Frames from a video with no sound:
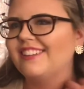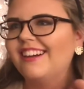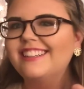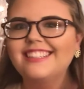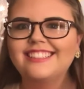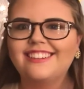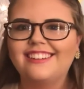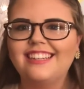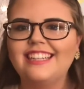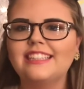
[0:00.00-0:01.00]
So I clicked
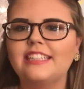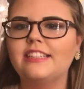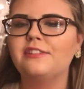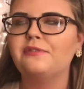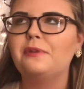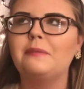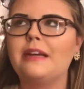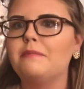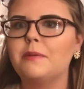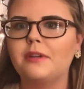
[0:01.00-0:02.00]
on it, and then from
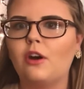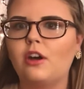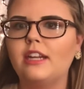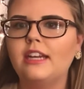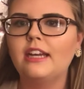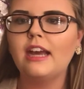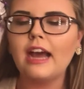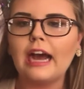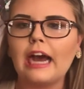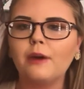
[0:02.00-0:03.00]
that moment on
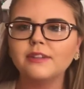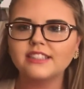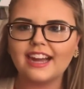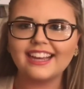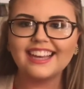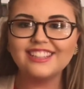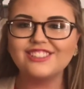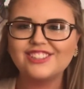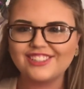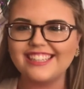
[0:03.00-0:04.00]
I was like
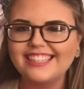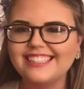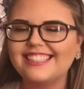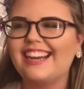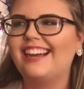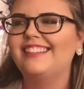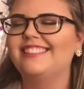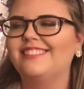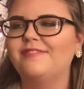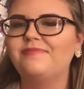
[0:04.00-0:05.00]
intrigued and had
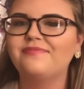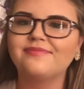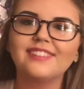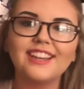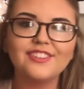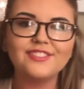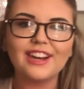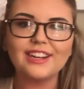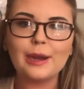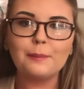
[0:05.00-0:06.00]
to
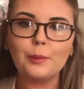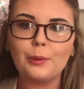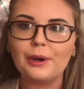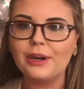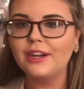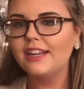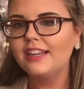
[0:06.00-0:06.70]
find out more.